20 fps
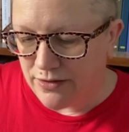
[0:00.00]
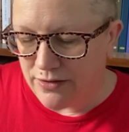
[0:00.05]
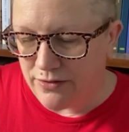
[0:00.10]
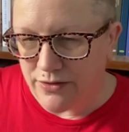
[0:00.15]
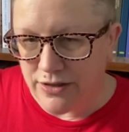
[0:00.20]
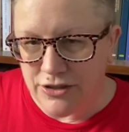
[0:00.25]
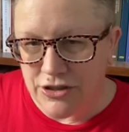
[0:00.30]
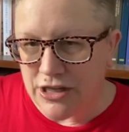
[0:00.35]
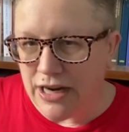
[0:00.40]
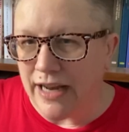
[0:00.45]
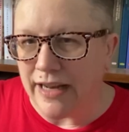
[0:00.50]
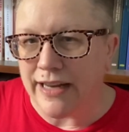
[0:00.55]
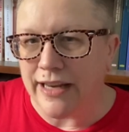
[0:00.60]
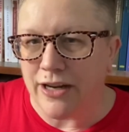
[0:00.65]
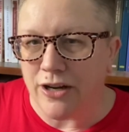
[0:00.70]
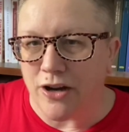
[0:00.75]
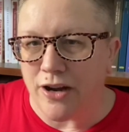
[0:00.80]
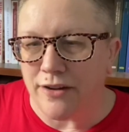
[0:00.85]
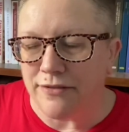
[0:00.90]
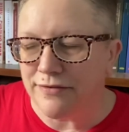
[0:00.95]
the
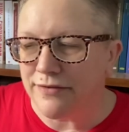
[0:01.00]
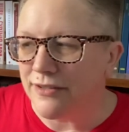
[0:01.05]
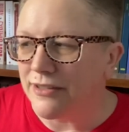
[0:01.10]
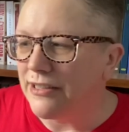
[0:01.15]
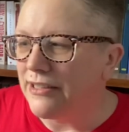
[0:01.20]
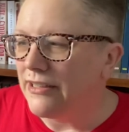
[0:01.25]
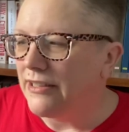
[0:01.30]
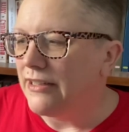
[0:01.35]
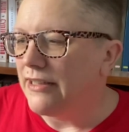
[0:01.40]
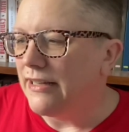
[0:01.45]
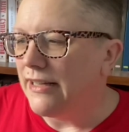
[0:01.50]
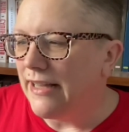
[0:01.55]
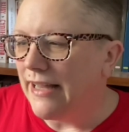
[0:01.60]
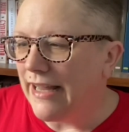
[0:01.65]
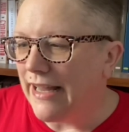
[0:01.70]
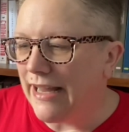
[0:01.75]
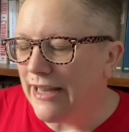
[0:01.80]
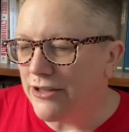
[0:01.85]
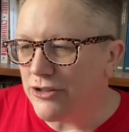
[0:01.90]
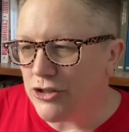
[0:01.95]
jacket off
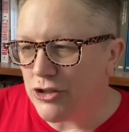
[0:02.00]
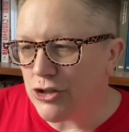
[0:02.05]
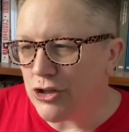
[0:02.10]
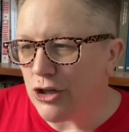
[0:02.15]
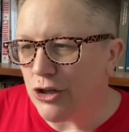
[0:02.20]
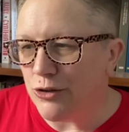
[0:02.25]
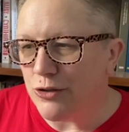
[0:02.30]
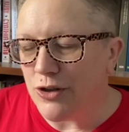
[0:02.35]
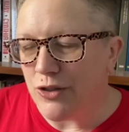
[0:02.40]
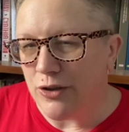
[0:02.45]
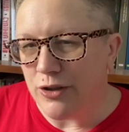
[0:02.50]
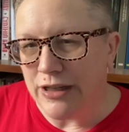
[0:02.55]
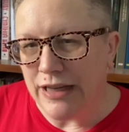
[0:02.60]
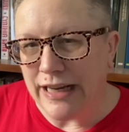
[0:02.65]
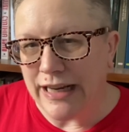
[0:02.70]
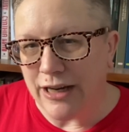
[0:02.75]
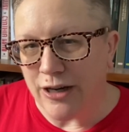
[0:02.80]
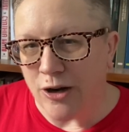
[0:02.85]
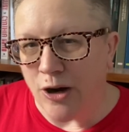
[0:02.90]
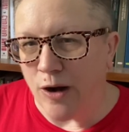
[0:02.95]
and showed the
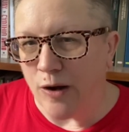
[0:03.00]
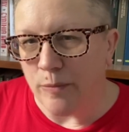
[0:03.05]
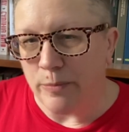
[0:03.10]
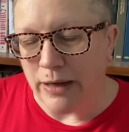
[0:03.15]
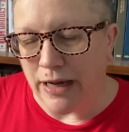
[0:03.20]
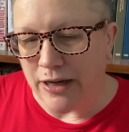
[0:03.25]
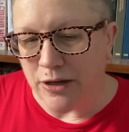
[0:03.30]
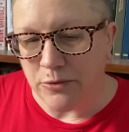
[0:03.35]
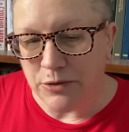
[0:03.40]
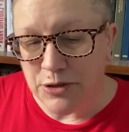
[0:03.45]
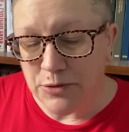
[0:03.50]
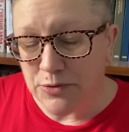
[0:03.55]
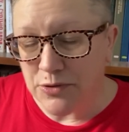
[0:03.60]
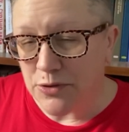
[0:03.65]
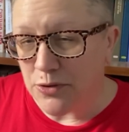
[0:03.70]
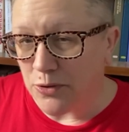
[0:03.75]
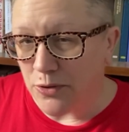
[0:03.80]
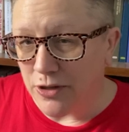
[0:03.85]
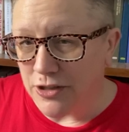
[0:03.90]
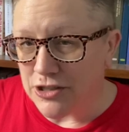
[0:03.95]
naked hardback, which was
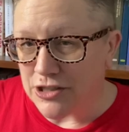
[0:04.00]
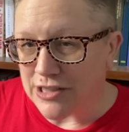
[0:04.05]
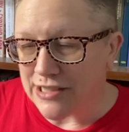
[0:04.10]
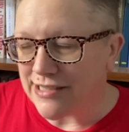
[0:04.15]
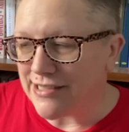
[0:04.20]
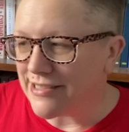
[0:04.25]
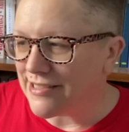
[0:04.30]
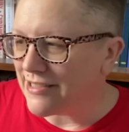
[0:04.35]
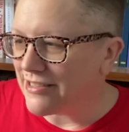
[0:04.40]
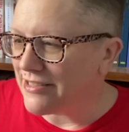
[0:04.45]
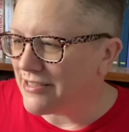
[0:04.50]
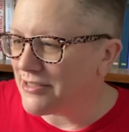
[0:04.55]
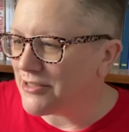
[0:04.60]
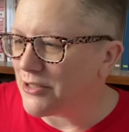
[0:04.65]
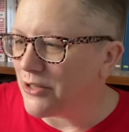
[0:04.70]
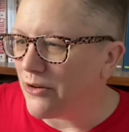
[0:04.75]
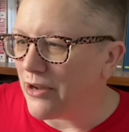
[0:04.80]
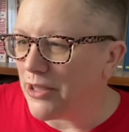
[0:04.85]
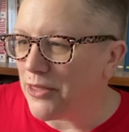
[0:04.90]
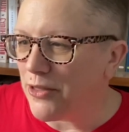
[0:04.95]
gorgeous.
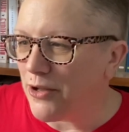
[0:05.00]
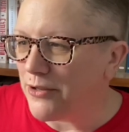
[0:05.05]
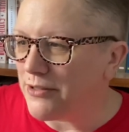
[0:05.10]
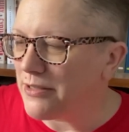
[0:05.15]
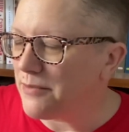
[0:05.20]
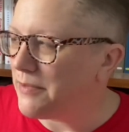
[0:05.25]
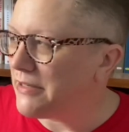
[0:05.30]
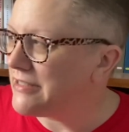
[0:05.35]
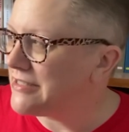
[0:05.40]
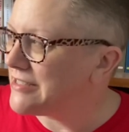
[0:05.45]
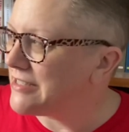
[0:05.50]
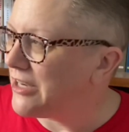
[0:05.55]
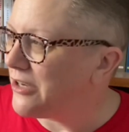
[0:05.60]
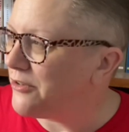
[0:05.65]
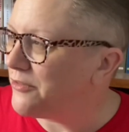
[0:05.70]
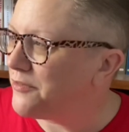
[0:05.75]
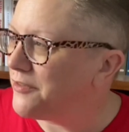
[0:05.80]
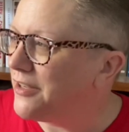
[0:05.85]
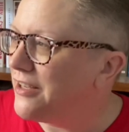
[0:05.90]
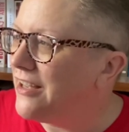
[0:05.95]
So I thought to
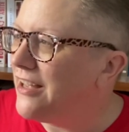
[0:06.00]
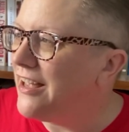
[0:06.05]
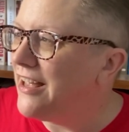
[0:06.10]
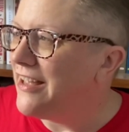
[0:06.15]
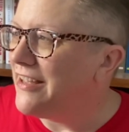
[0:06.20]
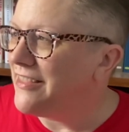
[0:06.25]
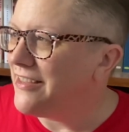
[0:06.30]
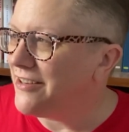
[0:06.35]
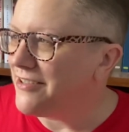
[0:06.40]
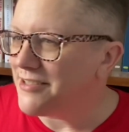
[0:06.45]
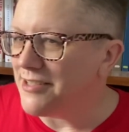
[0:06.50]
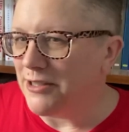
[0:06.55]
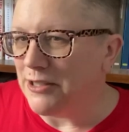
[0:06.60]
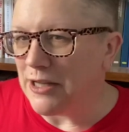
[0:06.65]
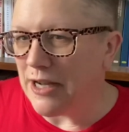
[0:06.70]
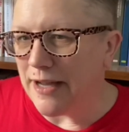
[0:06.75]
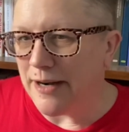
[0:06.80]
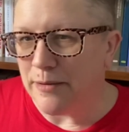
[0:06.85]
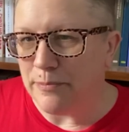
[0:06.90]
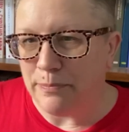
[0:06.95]
myself, there's a
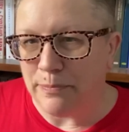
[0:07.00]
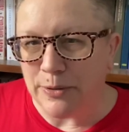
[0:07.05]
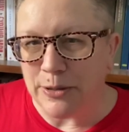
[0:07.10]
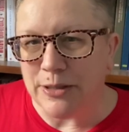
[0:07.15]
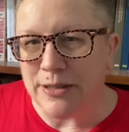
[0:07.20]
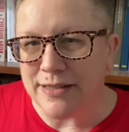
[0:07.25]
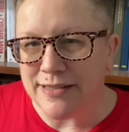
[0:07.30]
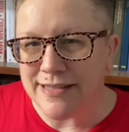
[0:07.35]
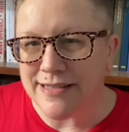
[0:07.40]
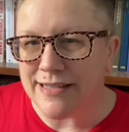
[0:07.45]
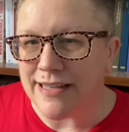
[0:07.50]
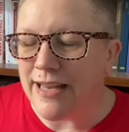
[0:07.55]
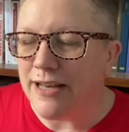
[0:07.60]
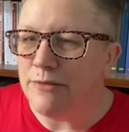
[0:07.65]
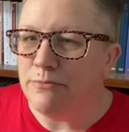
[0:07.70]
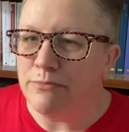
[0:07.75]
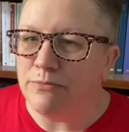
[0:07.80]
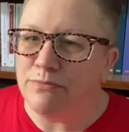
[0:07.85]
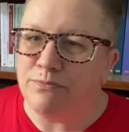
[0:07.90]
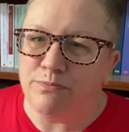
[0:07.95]
lot of books
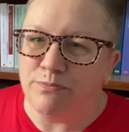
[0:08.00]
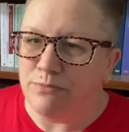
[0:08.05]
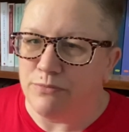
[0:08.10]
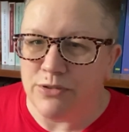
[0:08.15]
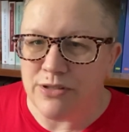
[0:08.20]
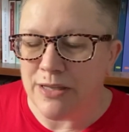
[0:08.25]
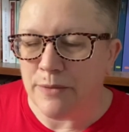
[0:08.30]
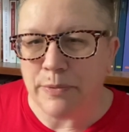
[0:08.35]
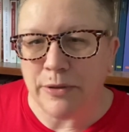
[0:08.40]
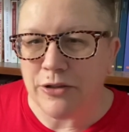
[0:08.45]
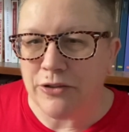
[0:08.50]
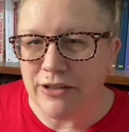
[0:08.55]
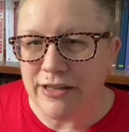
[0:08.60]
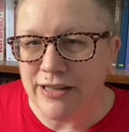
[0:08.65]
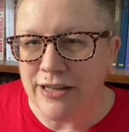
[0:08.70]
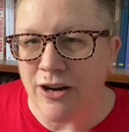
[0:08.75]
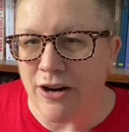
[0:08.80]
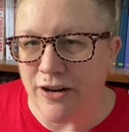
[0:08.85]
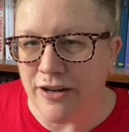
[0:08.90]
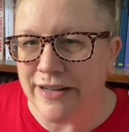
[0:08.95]
and typically
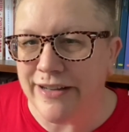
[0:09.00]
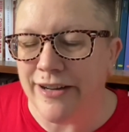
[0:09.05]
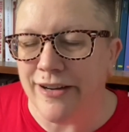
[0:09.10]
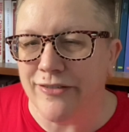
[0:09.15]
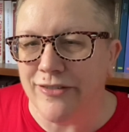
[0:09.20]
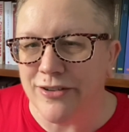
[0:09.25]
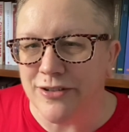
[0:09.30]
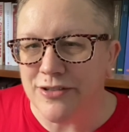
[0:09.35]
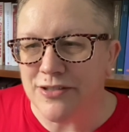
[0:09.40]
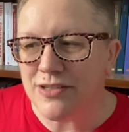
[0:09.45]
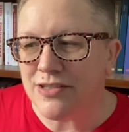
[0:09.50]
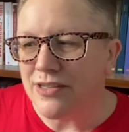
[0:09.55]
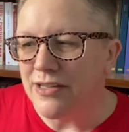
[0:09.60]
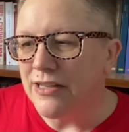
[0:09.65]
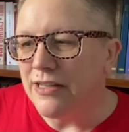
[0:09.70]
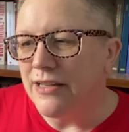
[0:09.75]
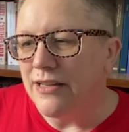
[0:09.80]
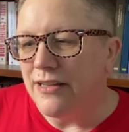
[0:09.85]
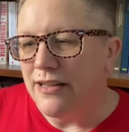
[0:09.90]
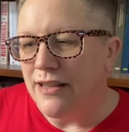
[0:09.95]
hardcovers
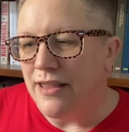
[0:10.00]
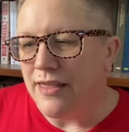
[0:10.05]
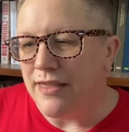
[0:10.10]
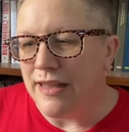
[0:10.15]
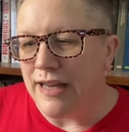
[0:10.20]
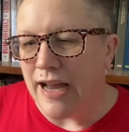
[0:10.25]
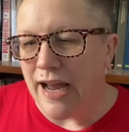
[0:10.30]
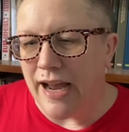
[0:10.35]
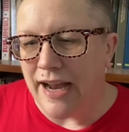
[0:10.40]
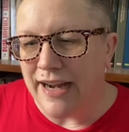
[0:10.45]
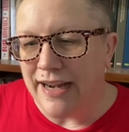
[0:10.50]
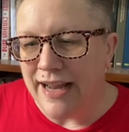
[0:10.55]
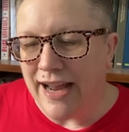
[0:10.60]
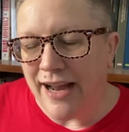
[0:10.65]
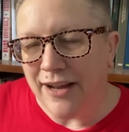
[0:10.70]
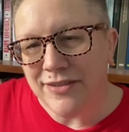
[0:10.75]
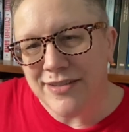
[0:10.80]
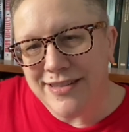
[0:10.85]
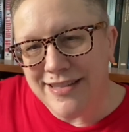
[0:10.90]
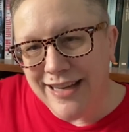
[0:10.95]
that
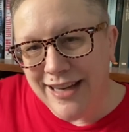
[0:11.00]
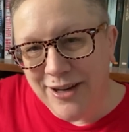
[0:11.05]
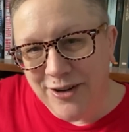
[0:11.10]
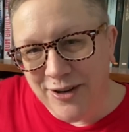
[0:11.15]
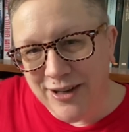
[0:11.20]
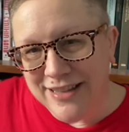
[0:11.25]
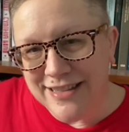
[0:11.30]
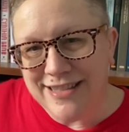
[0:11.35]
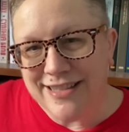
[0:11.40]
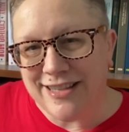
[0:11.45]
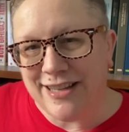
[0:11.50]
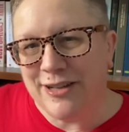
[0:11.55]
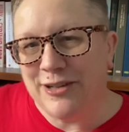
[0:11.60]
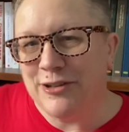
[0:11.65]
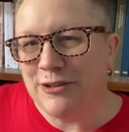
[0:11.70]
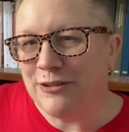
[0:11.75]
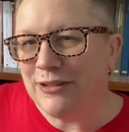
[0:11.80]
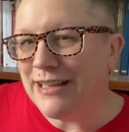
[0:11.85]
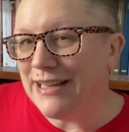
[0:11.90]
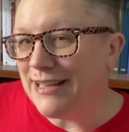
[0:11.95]
have secrets
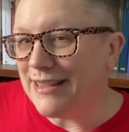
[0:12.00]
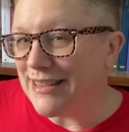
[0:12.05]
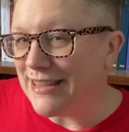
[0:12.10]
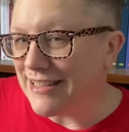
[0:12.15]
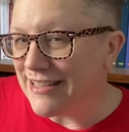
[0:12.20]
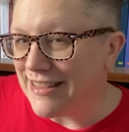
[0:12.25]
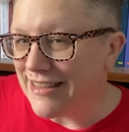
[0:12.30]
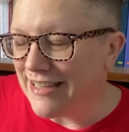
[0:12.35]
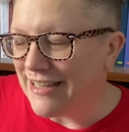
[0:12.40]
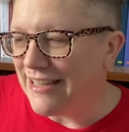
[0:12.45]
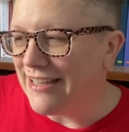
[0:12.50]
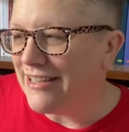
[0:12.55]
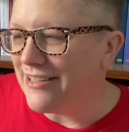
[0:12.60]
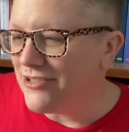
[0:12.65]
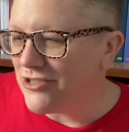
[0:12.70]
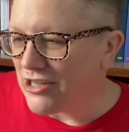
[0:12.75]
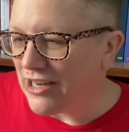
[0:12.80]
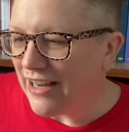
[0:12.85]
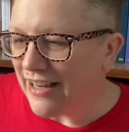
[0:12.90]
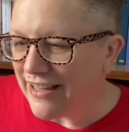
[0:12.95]
underneath the
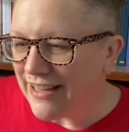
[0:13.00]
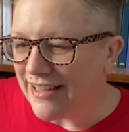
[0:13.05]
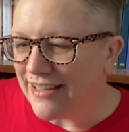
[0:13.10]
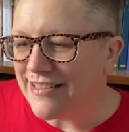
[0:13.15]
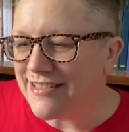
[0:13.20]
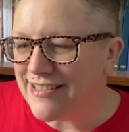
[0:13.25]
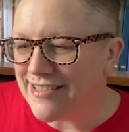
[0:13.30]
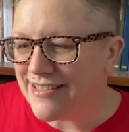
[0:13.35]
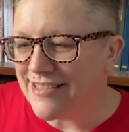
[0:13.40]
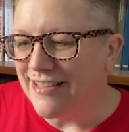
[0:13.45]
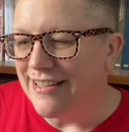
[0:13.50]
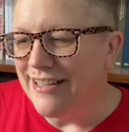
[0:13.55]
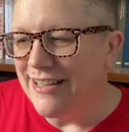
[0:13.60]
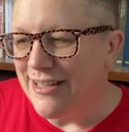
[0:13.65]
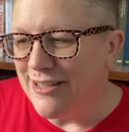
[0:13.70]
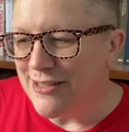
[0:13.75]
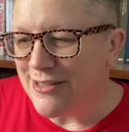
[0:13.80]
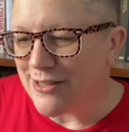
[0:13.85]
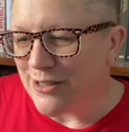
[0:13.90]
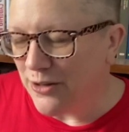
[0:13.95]
jackets.
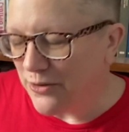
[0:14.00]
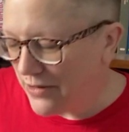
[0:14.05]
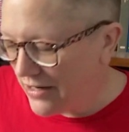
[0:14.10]
So